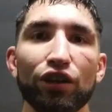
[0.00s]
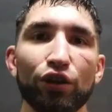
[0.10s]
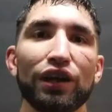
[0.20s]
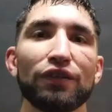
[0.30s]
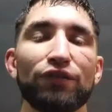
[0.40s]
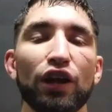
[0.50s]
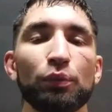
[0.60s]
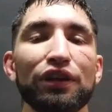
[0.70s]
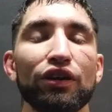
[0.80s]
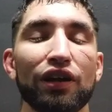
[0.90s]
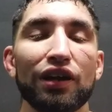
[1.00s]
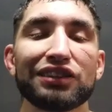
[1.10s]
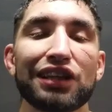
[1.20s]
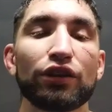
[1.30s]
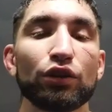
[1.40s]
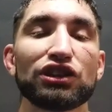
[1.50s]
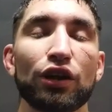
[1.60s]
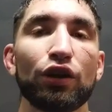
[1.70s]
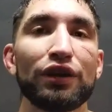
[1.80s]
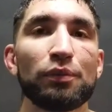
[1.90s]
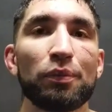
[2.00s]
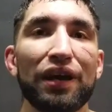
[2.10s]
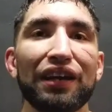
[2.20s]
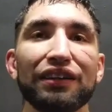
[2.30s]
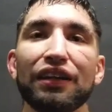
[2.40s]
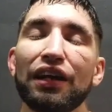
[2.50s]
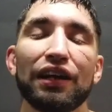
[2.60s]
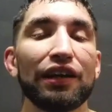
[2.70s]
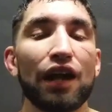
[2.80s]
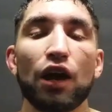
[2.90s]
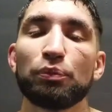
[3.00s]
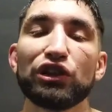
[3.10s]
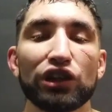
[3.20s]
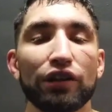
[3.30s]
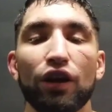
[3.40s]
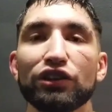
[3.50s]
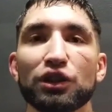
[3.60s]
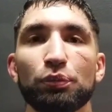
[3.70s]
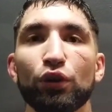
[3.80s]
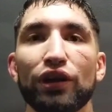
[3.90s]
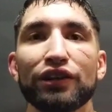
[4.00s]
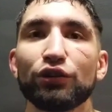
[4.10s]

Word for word: Y'all go ahead and follow me on uh, Psycho Soto MMA, and I appreciate all the support.